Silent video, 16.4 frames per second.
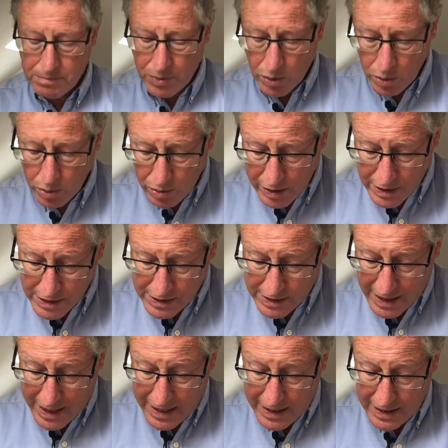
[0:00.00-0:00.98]
Paul is
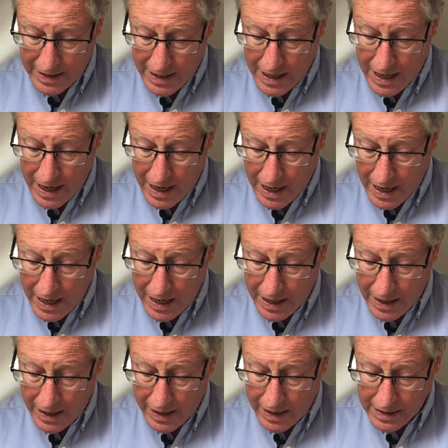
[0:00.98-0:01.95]
saying,
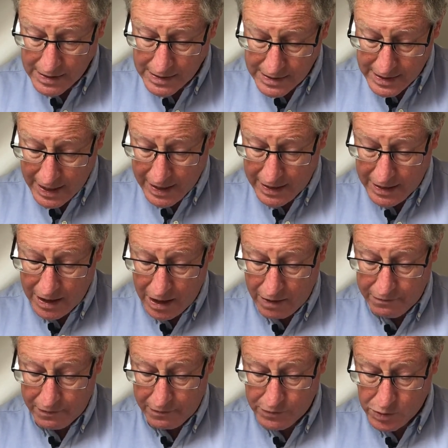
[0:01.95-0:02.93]
second
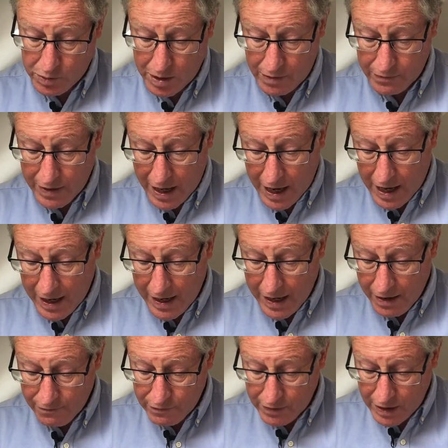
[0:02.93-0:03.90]
half of 12, I
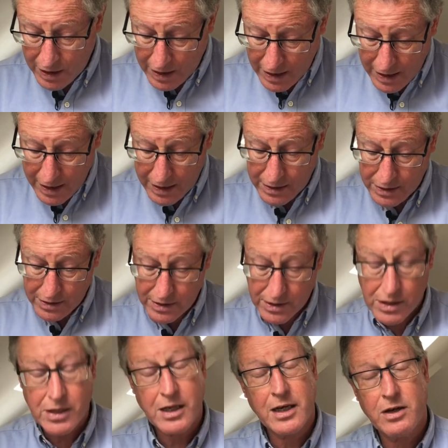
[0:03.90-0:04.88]
have learned the
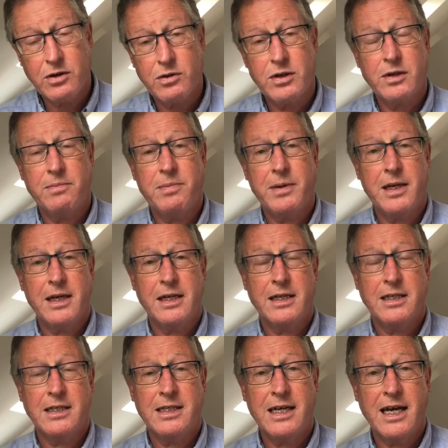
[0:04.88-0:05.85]
secret of being
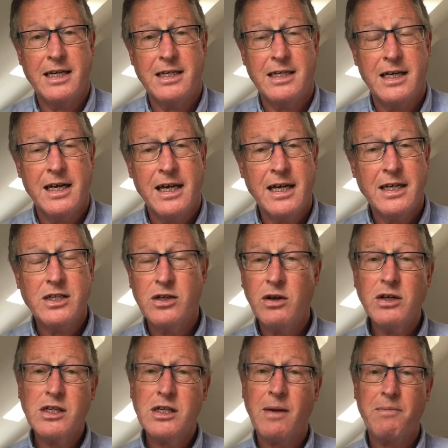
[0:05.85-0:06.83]
content. It's
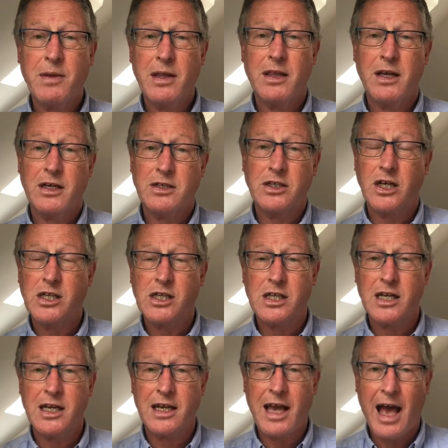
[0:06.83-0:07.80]
not something that
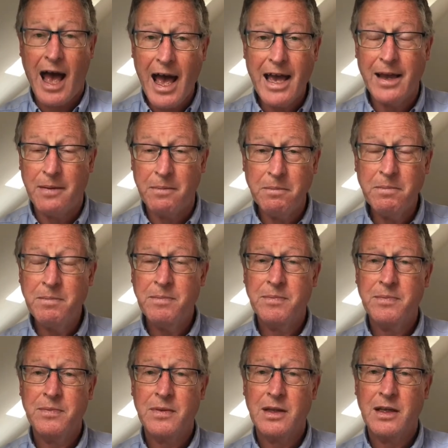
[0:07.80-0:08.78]
just came.
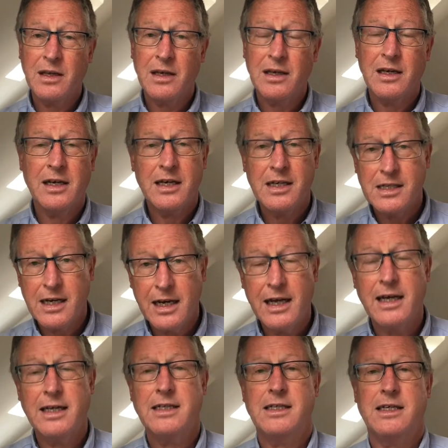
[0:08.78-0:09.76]
He's
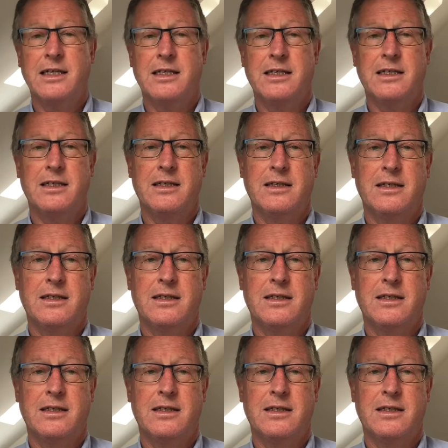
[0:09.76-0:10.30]
learnt it.